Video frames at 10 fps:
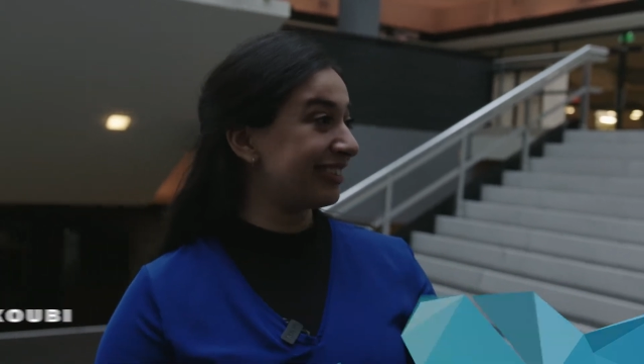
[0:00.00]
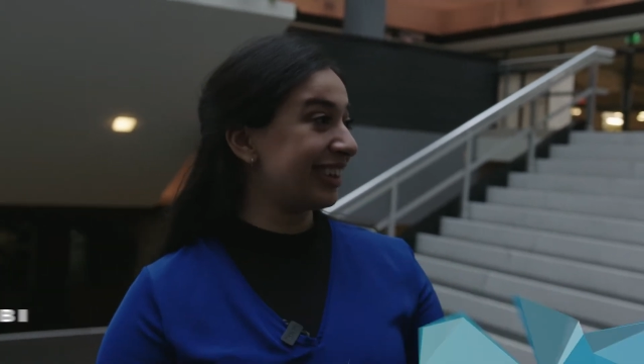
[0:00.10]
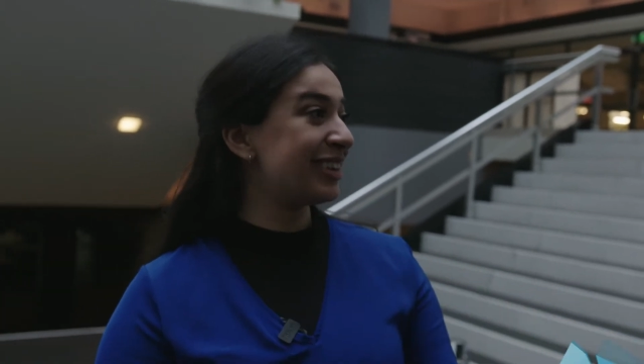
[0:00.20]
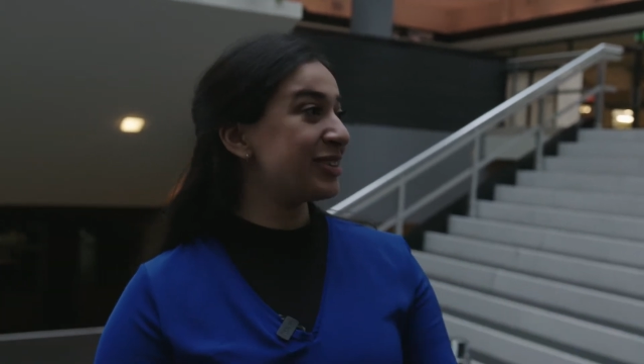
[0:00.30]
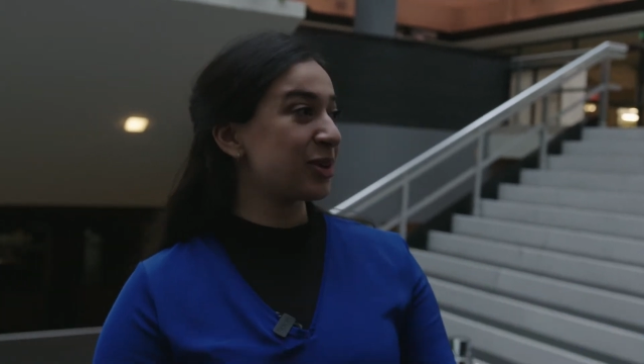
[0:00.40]

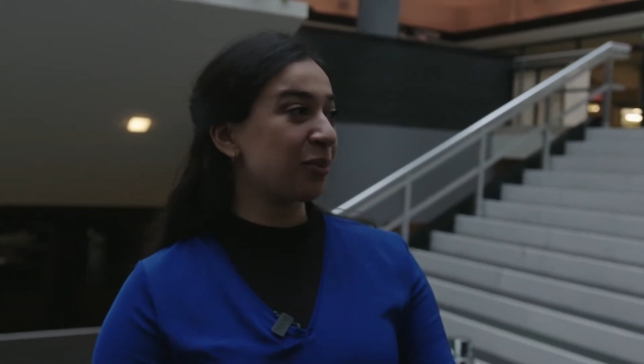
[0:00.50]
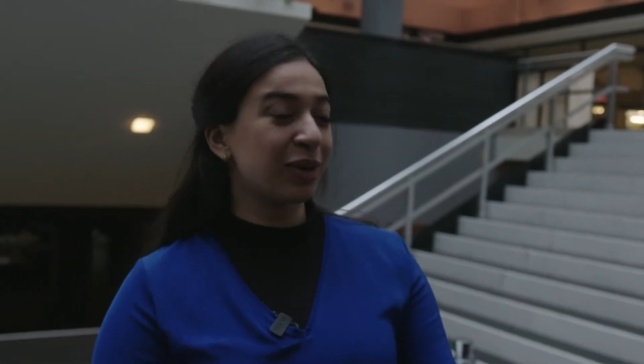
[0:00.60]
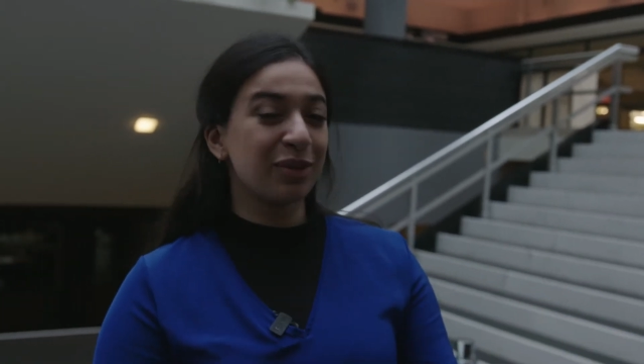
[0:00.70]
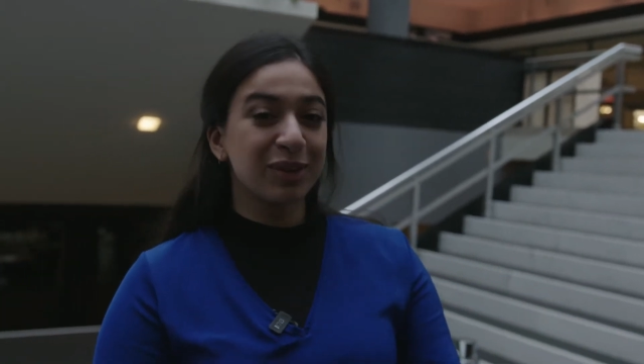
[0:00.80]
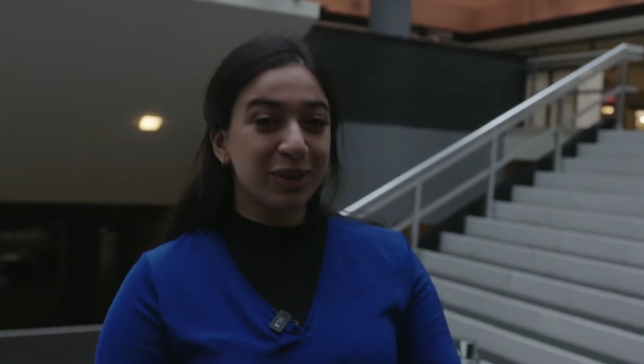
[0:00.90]
Dennis, you're
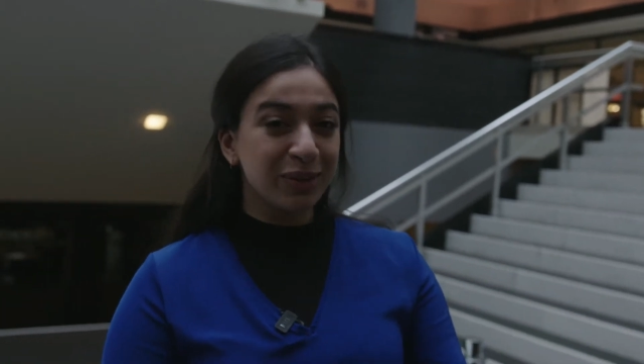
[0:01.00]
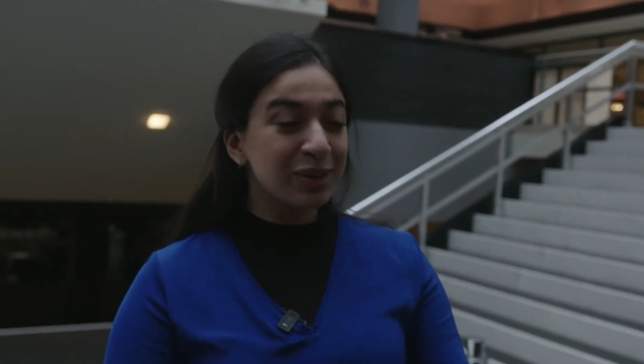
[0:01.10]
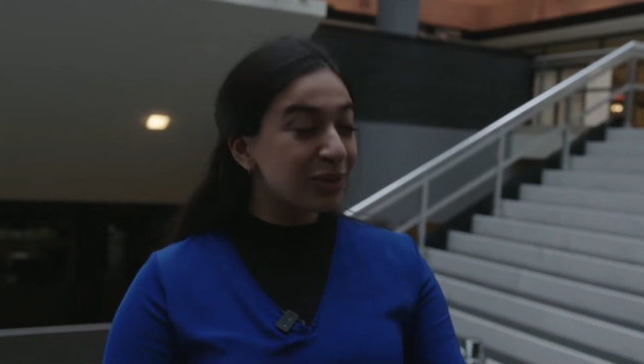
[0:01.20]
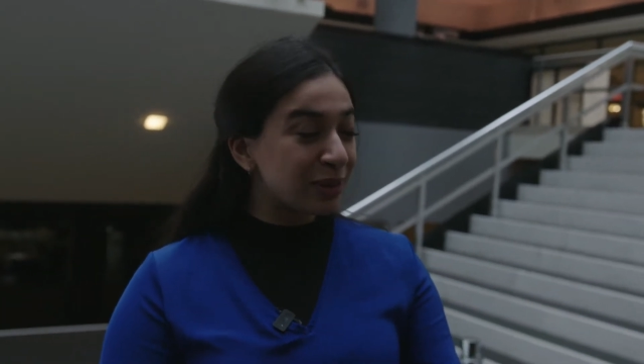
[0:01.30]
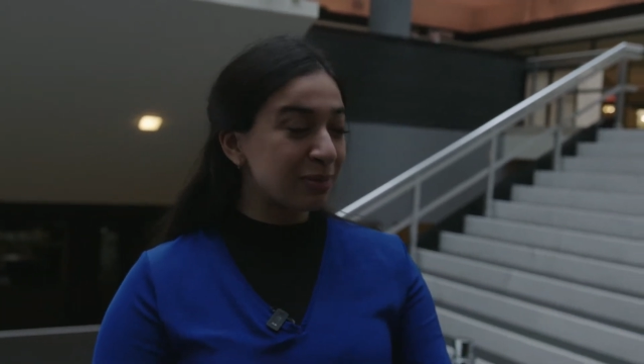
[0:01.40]
one of the UN
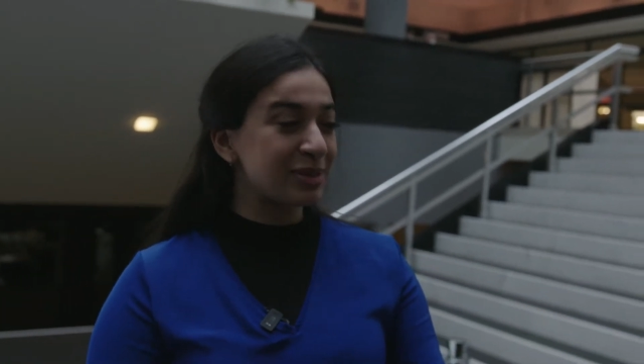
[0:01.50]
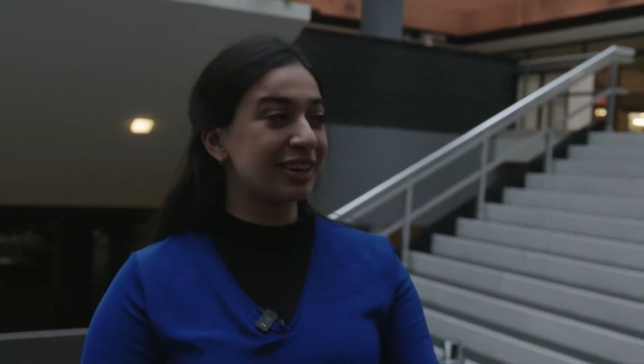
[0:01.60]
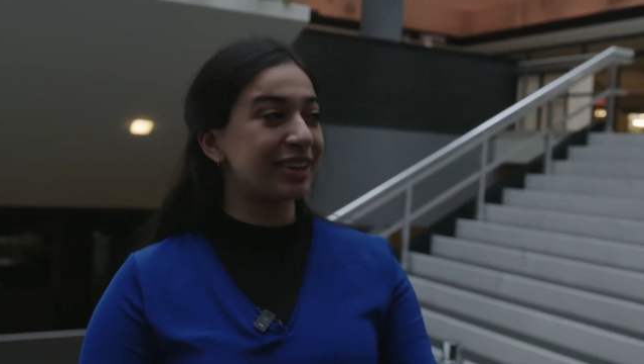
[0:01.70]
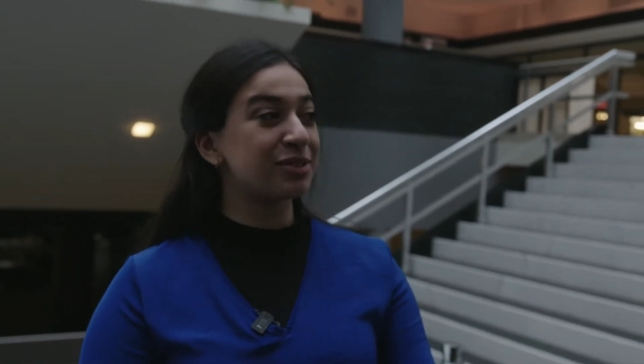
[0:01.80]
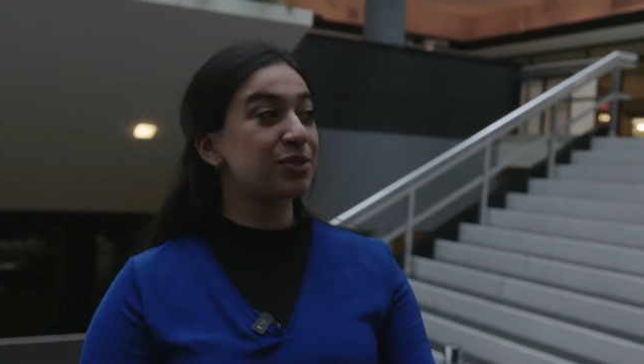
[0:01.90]
Youth
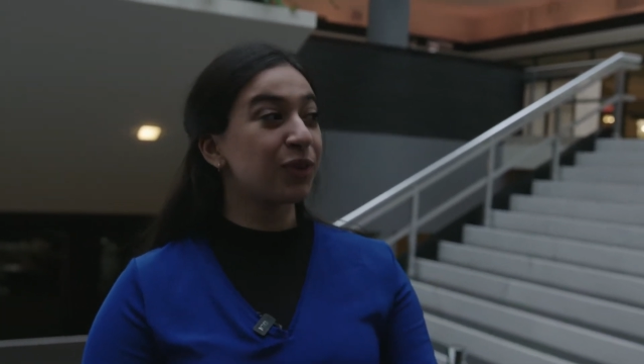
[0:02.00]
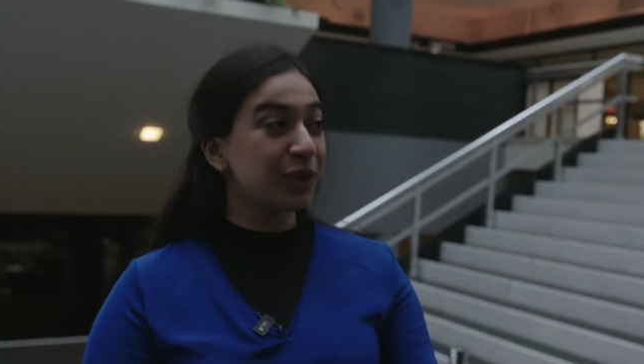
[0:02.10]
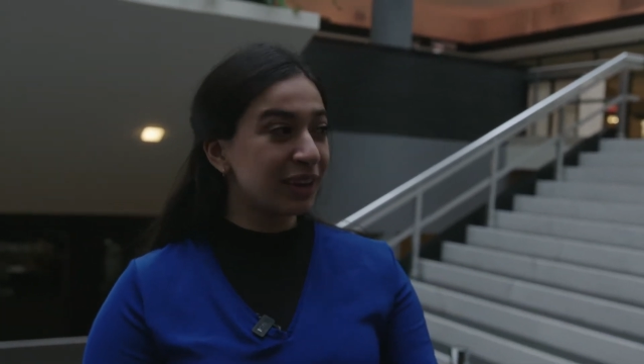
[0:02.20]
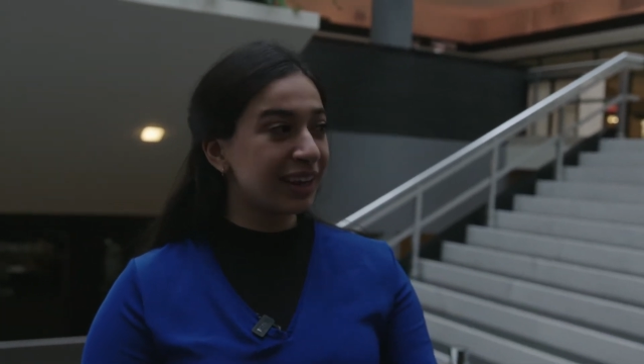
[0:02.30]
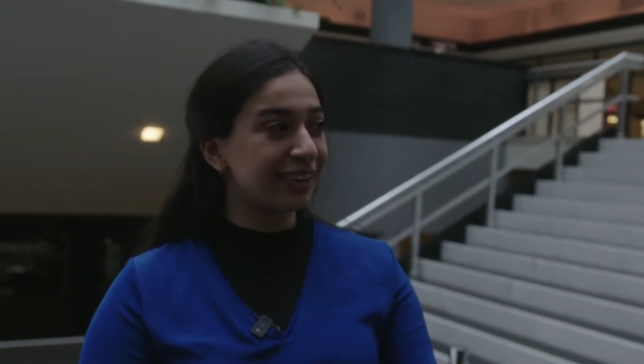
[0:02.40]
Representatives for
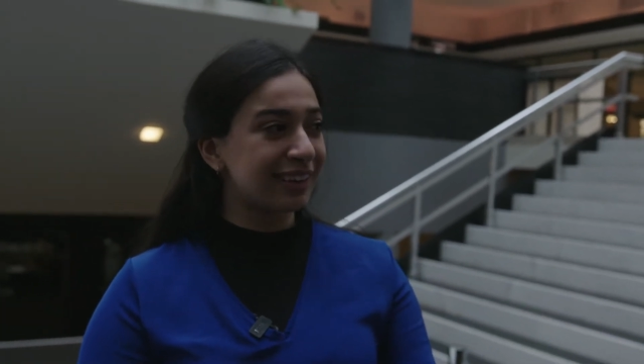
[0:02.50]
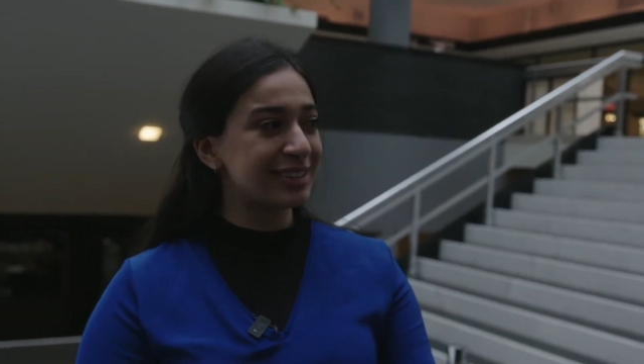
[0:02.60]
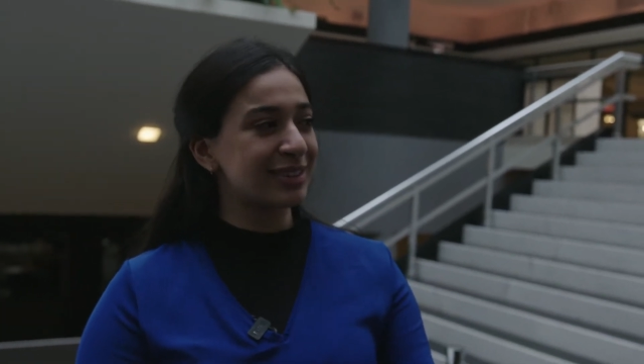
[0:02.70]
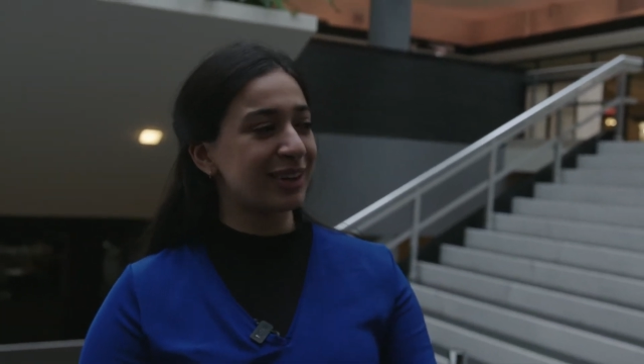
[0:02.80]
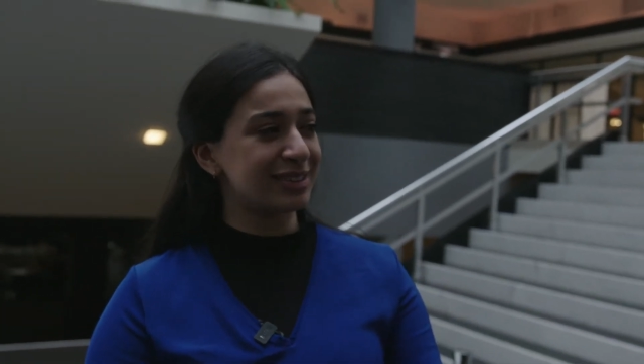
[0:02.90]
the
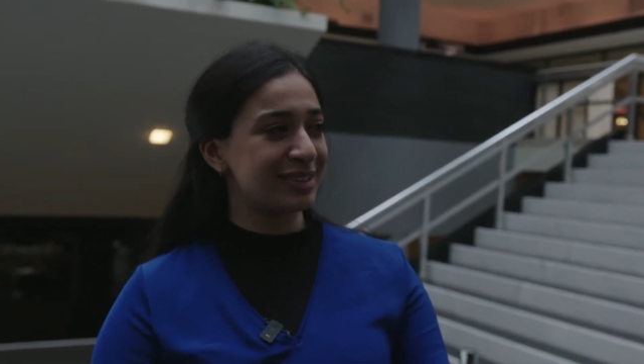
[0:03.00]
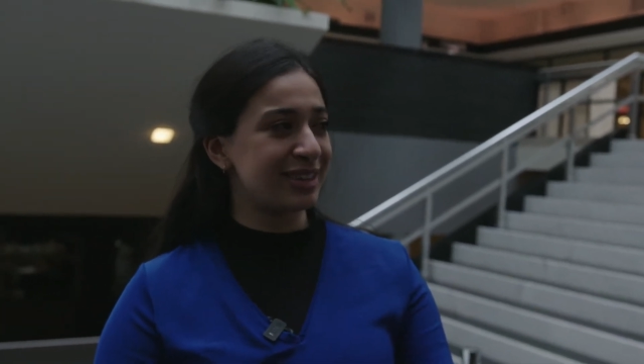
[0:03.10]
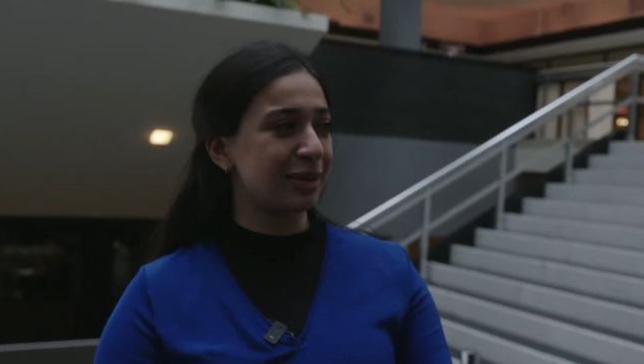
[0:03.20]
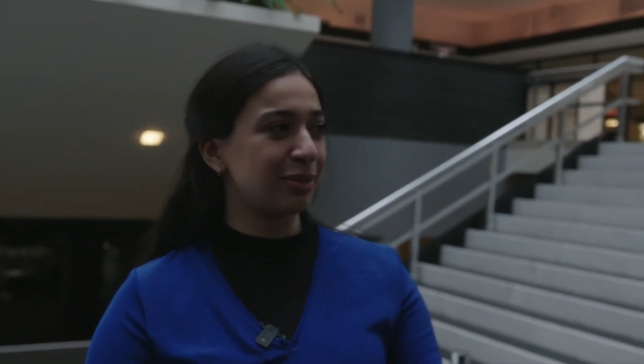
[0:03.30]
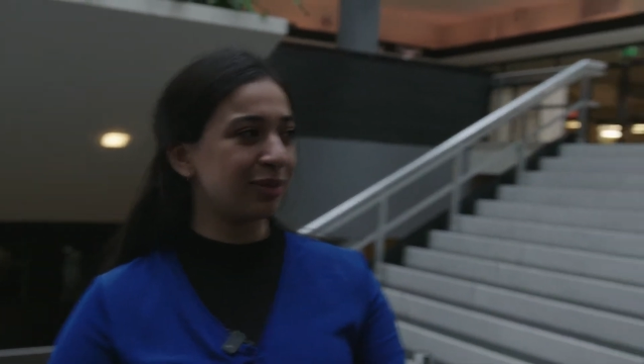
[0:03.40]
Netherlands on sustainable